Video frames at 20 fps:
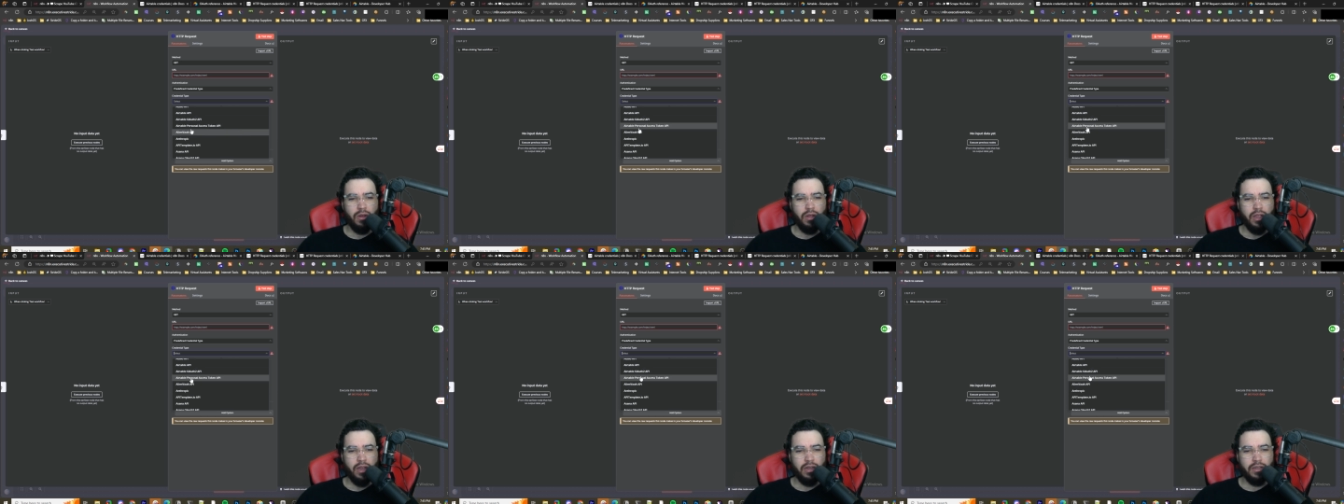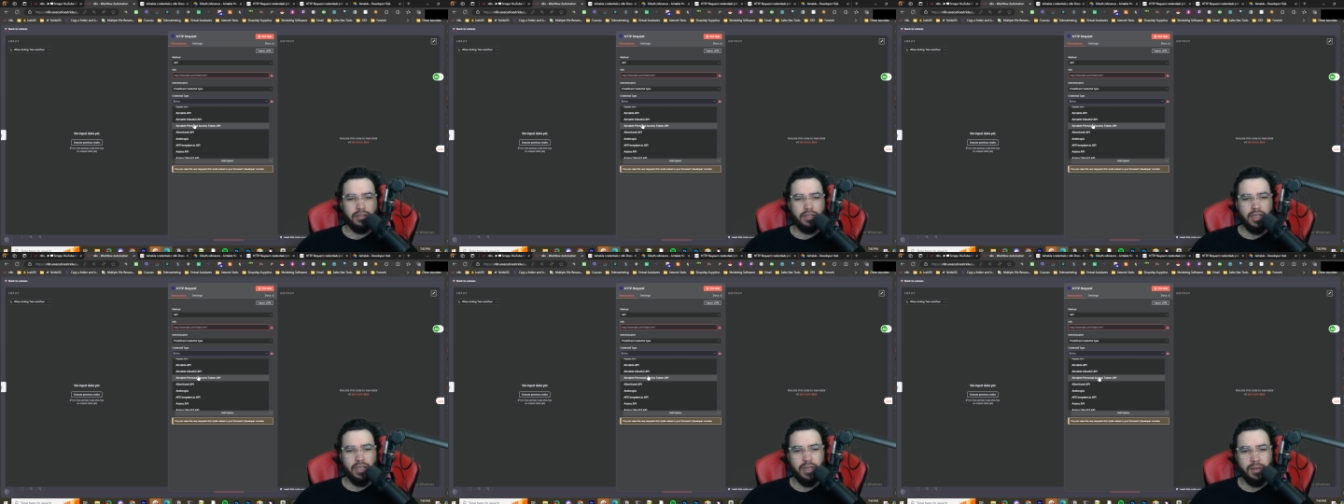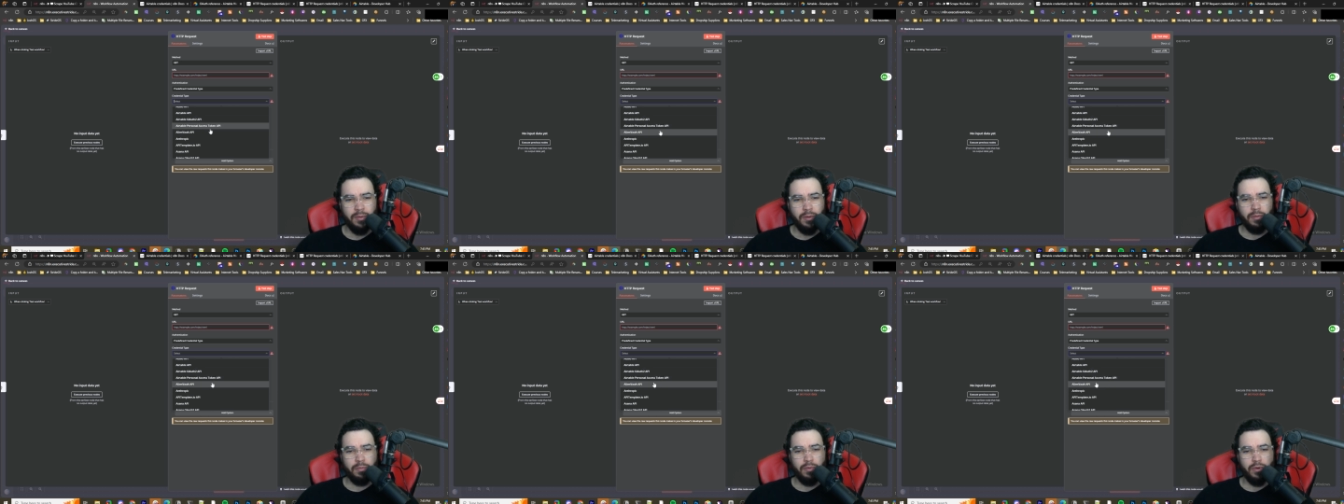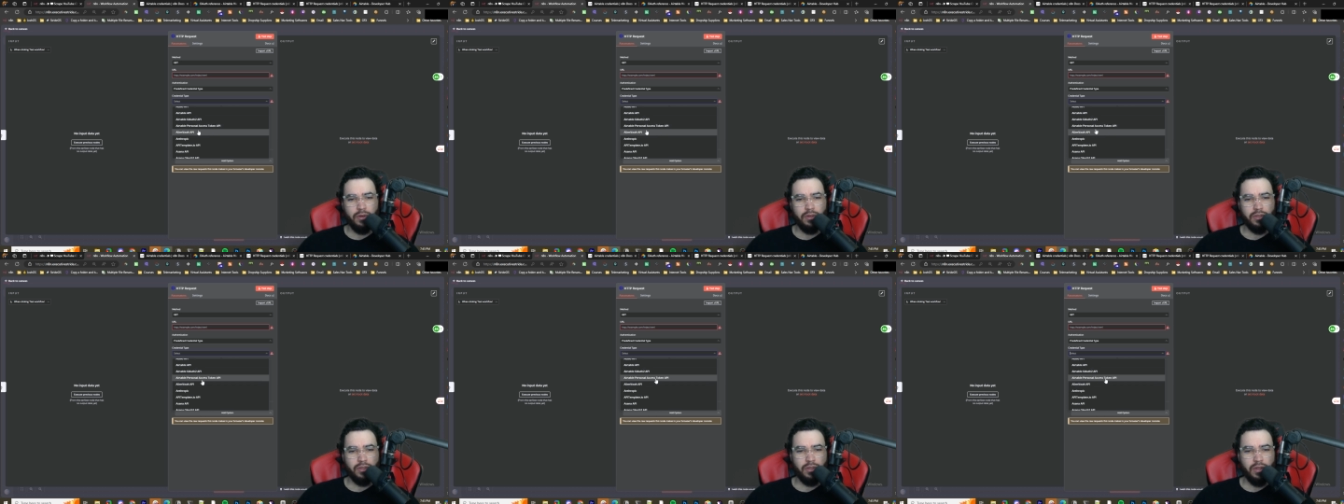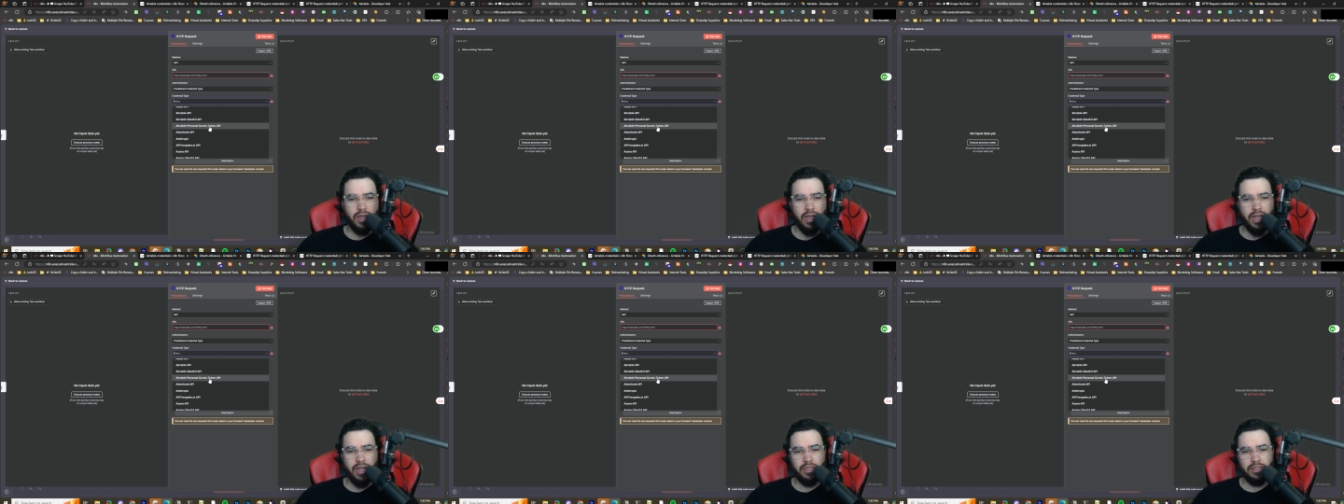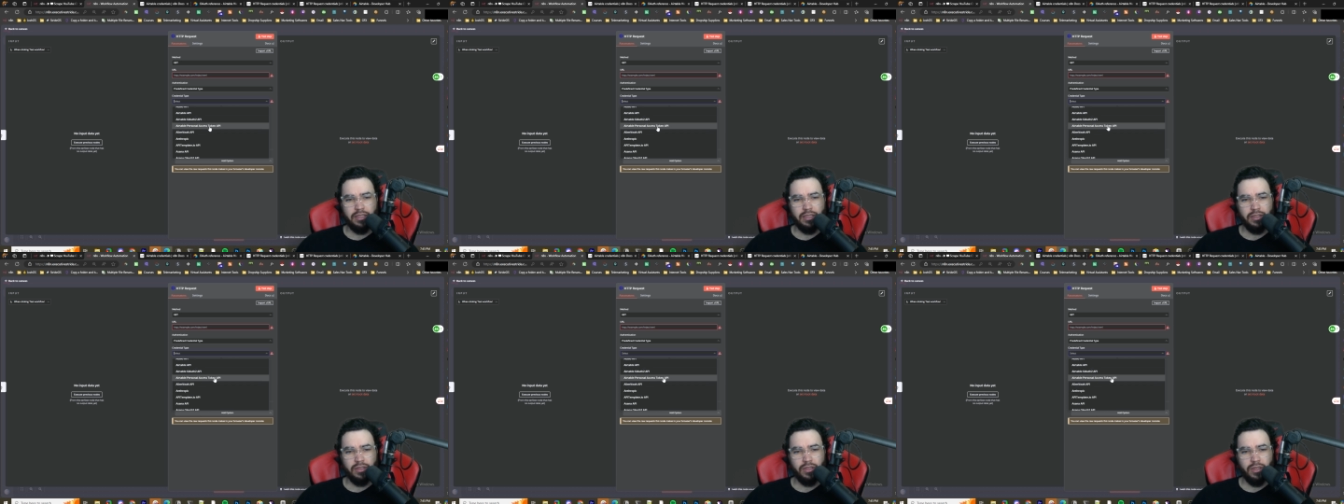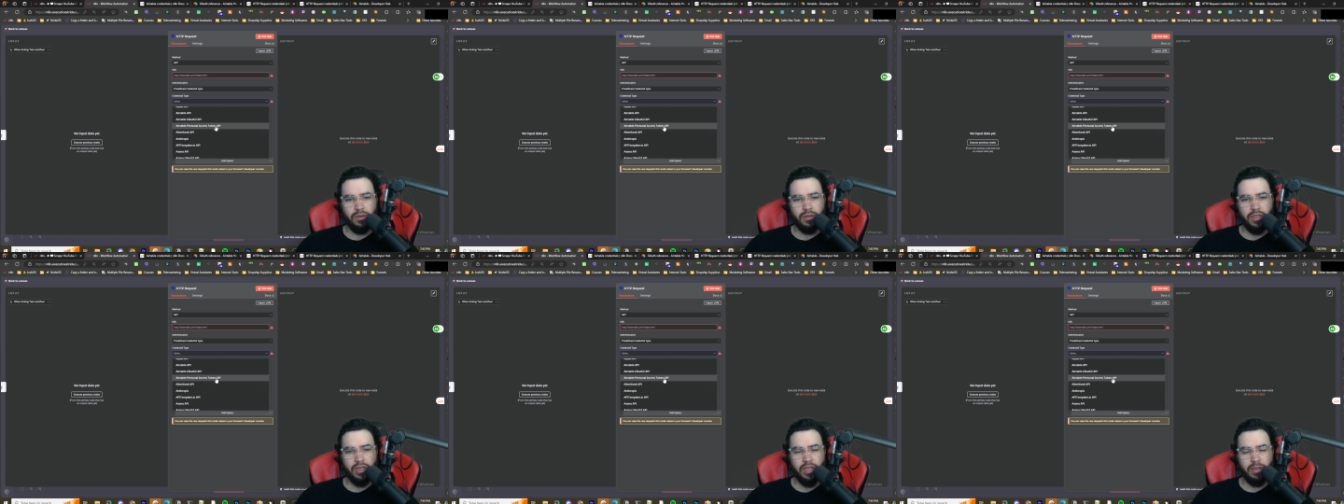Airtable Personal Access
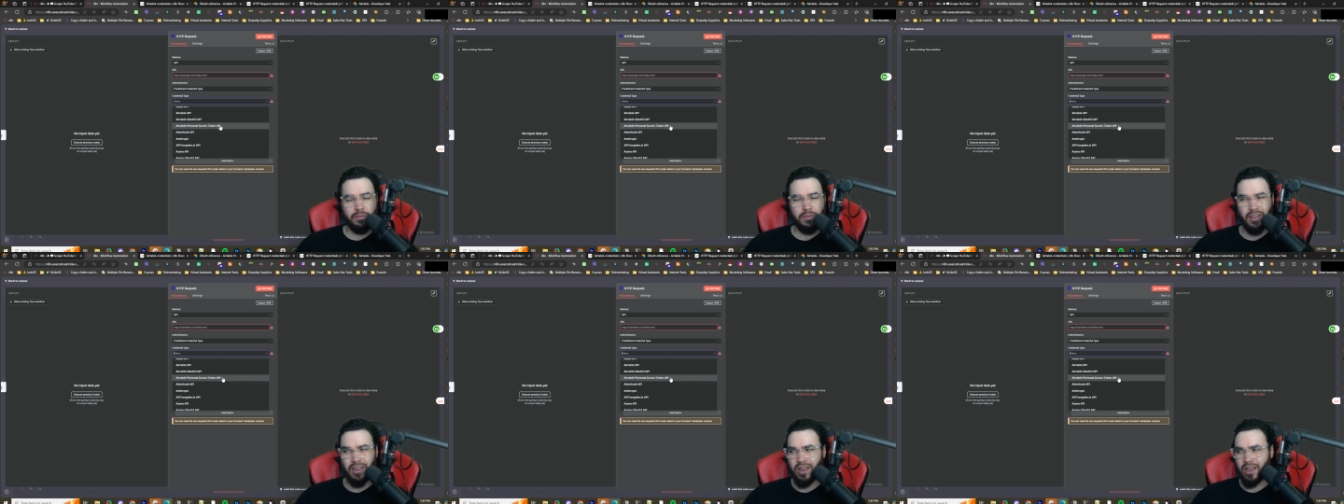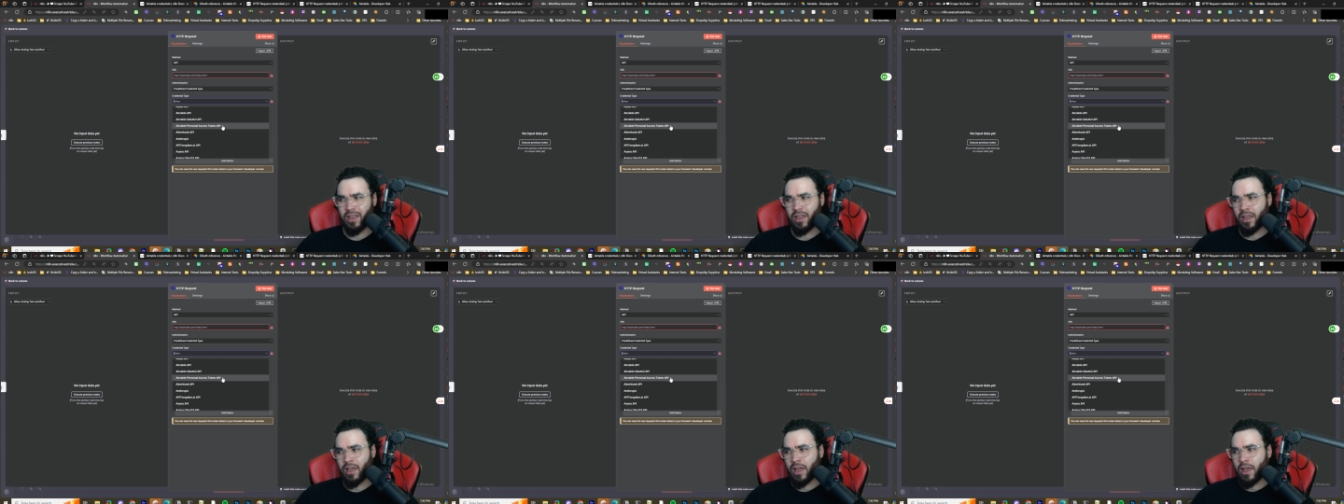Token A P I.